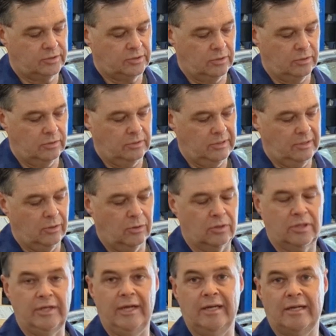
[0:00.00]
So you go to
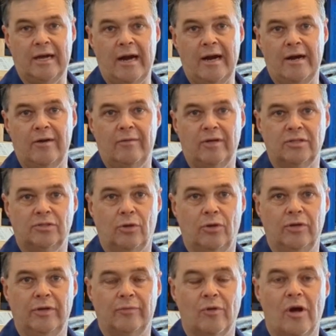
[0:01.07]
Canadian Tire,
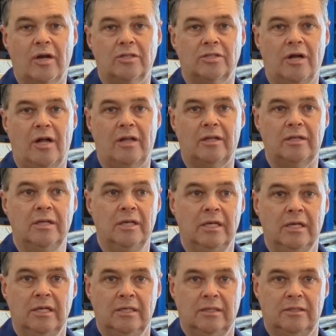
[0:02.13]
Rust-Oleum Rock Solid.
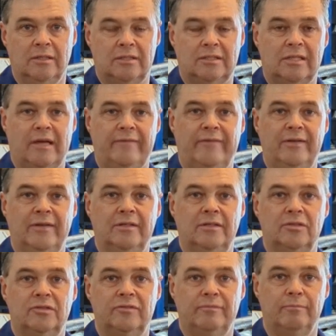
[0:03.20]
This stuff
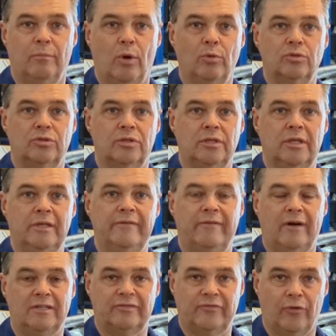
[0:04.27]
is mostly
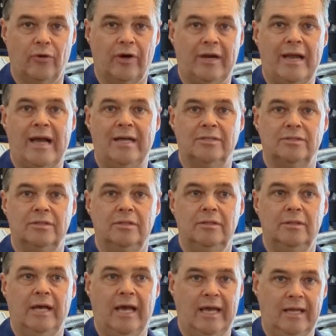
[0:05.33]
phosphoric acid
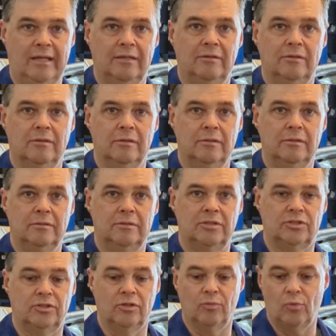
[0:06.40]
and
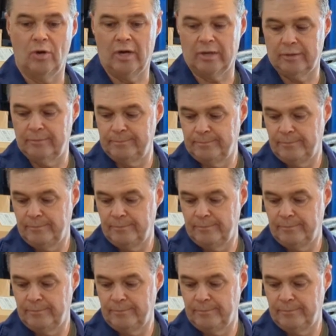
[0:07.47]
distilled water.